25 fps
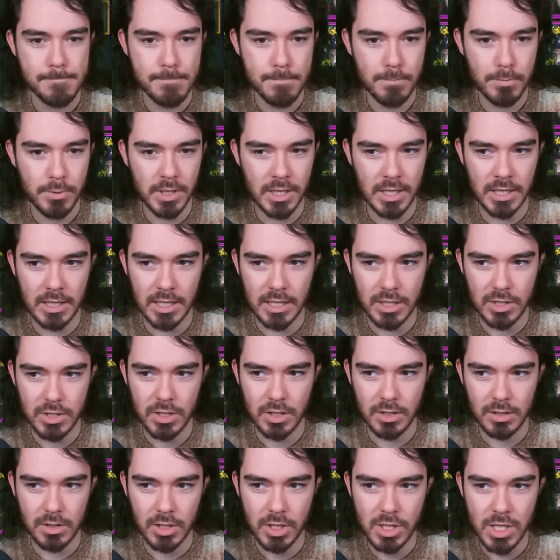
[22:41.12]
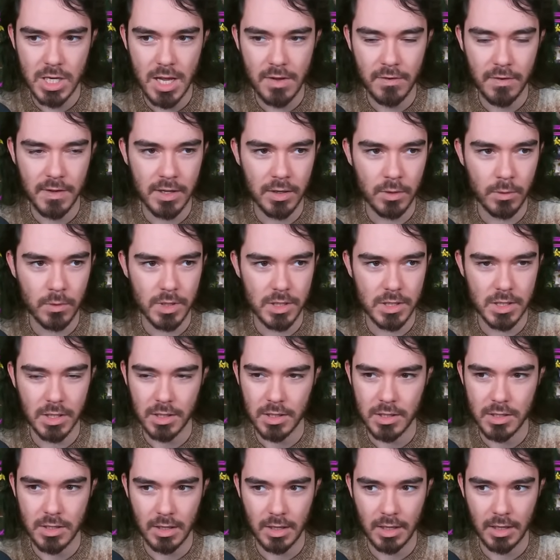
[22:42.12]
Pretty niche. Does she have heal
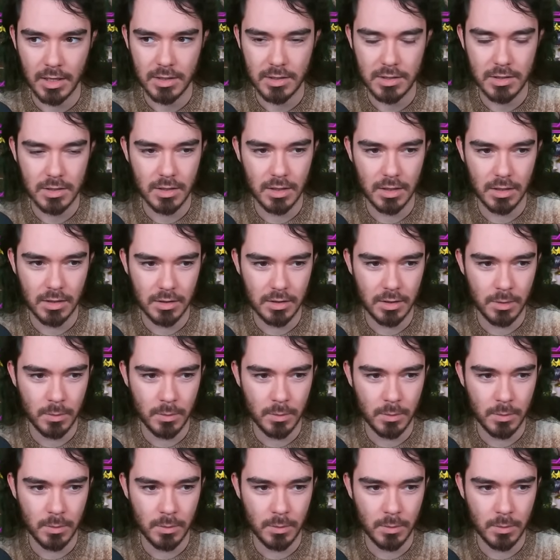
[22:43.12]
reduction, actually? I